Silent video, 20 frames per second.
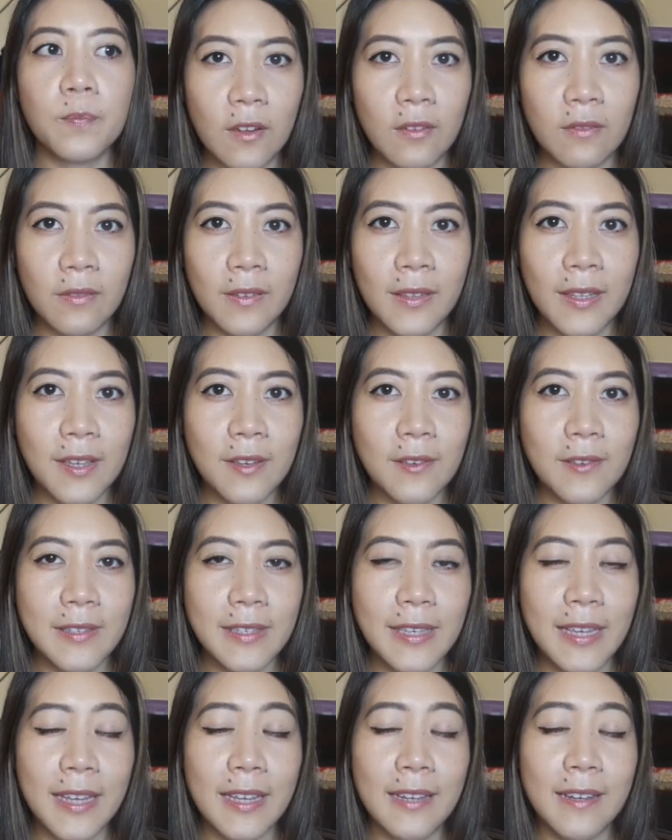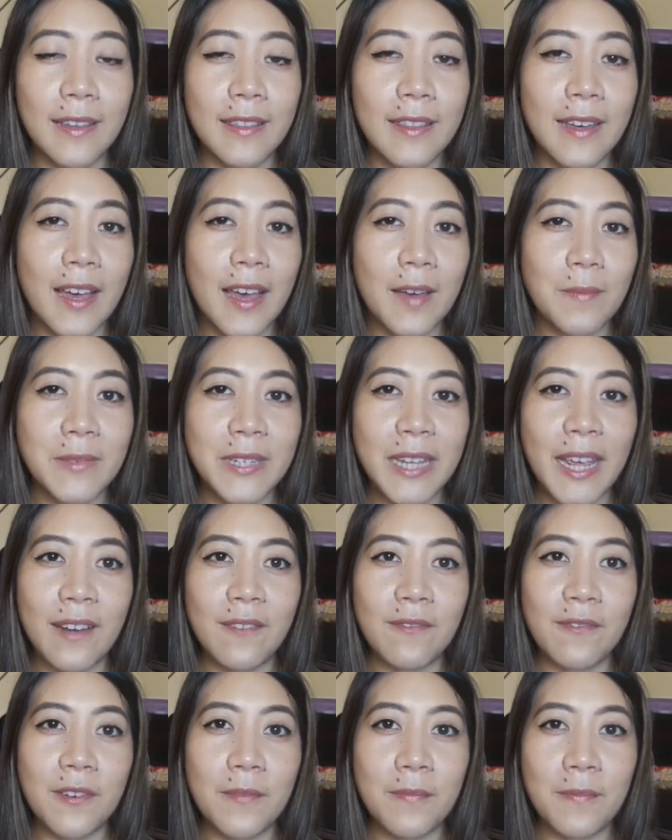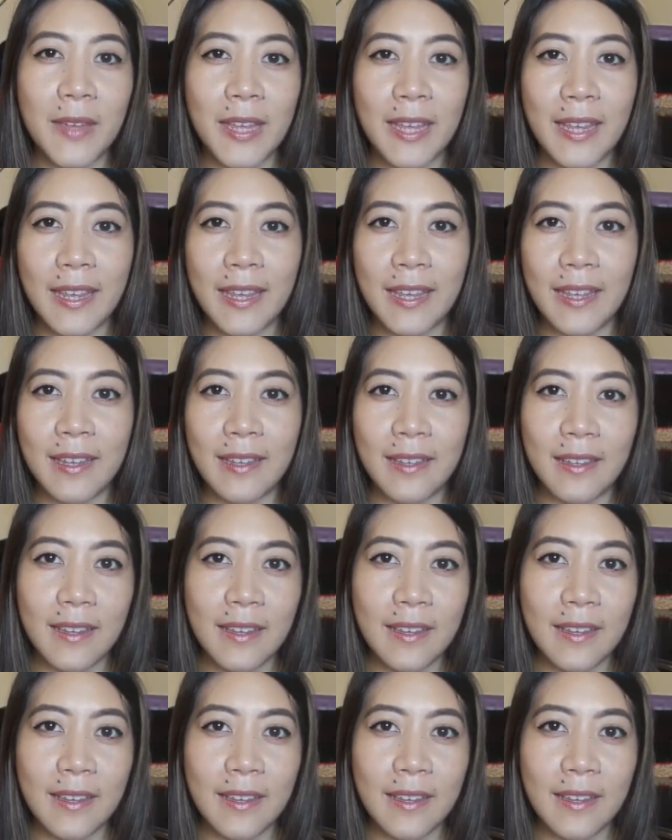Hopefully you'll see another update from me